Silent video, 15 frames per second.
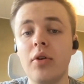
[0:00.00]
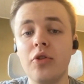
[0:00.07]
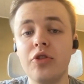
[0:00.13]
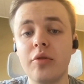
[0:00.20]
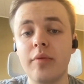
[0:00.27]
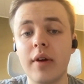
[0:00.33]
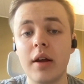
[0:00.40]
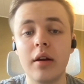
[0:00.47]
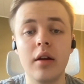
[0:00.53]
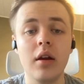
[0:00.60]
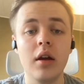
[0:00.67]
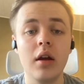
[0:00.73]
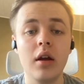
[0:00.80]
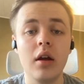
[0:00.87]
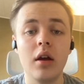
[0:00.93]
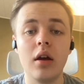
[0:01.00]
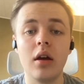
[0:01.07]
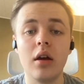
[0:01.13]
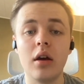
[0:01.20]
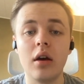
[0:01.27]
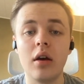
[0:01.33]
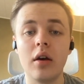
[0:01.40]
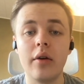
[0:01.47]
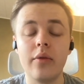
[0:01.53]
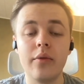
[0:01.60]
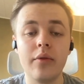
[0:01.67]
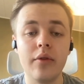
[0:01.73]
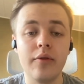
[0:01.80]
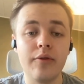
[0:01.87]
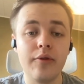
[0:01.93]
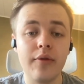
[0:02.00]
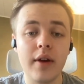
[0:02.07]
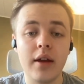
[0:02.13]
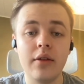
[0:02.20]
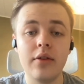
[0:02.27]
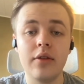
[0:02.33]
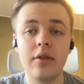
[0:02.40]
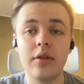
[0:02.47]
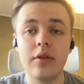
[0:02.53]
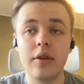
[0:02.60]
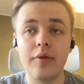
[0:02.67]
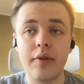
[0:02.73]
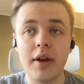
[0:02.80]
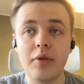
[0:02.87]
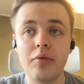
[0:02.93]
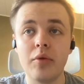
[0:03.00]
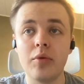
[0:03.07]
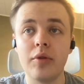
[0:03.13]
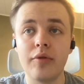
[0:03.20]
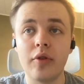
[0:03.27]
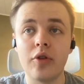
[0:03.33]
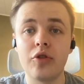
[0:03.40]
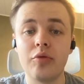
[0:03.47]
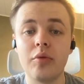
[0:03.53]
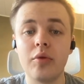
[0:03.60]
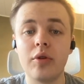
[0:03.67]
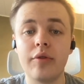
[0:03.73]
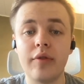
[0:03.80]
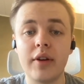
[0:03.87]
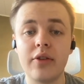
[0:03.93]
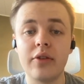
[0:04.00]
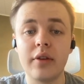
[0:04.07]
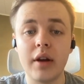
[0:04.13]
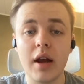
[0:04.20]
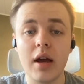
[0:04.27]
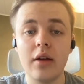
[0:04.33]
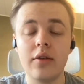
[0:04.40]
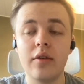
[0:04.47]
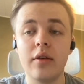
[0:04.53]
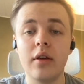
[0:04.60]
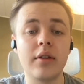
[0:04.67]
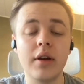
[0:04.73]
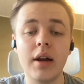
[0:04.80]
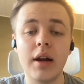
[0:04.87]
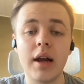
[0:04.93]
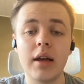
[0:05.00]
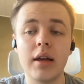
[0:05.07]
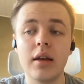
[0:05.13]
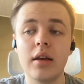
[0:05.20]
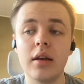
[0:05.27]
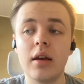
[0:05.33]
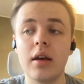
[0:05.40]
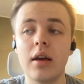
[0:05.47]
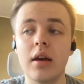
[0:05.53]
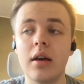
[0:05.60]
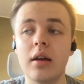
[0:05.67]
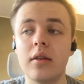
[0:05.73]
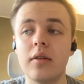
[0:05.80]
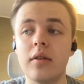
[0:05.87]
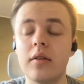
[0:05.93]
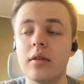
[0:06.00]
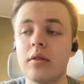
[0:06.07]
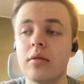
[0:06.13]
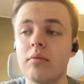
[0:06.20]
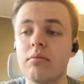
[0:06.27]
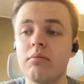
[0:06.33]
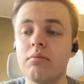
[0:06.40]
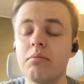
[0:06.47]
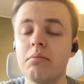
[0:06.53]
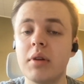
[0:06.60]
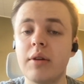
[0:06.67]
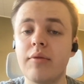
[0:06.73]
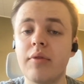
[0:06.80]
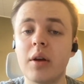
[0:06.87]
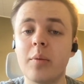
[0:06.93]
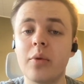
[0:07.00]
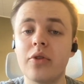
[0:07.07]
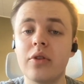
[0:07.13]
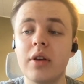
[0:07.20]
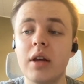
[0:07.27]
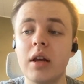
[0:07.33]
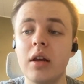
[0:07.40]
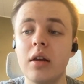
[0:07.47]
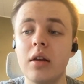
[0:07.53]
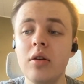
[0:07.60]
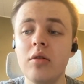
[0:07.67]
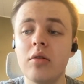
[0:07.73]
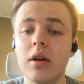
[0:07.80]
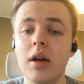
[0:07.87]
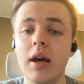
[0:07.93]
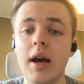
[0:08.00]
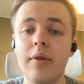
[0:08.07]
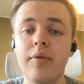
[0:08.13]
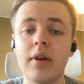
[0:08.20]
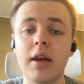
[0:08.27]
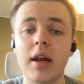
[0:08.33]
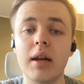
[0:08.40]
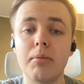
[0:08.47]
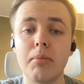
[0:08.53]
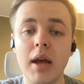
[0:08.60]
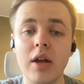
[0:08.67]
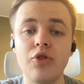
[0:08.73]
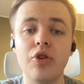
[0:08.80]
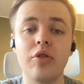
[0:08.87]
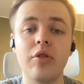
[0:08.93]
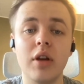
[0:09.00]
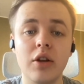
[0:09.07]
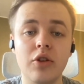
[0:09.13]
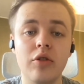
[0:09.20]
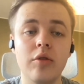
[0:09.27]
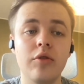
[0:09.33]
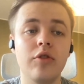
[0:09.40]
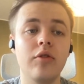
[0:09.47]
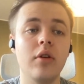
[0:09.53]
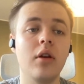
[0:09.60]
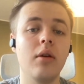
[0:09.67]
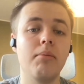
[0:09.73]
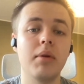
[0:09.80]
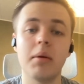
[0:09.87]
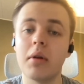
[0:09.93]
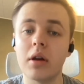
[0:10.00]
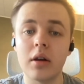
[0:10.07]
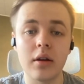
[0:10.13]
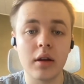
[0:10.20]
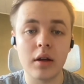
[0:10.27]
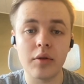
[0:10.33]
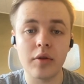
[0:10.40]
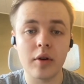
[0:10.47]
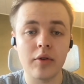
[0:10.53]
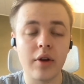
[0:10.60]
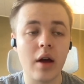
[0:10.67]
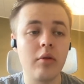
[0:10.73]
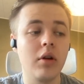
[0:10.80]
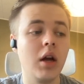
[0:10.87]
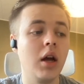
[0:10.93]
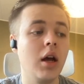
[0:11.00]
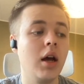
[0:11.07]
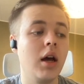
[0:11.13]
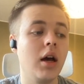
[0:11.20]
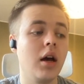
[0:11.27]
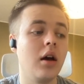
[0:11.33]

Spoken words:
I've also read Fate, the Fate route, the first route of Fate's Denied, which I didn't like and didn't think was any good. I think it had major issues, but I'm not going to dig into those now.